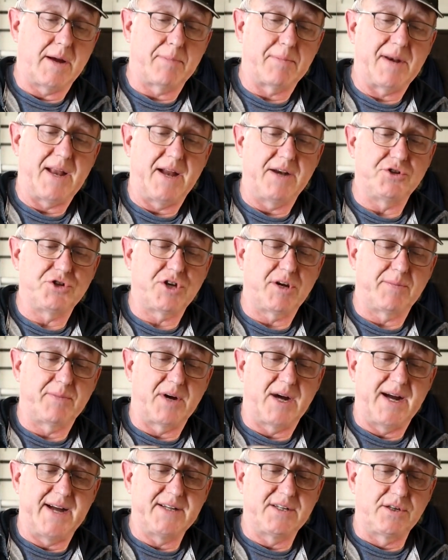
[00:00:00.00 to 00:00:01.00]
plunger,
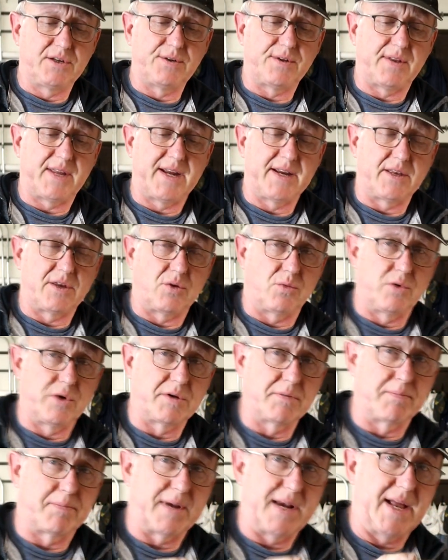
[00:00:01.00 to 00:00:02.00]
but I do think the
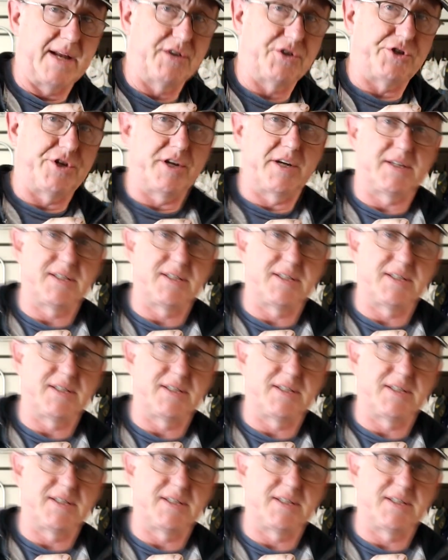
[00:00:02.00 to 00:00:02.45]
wooden plunger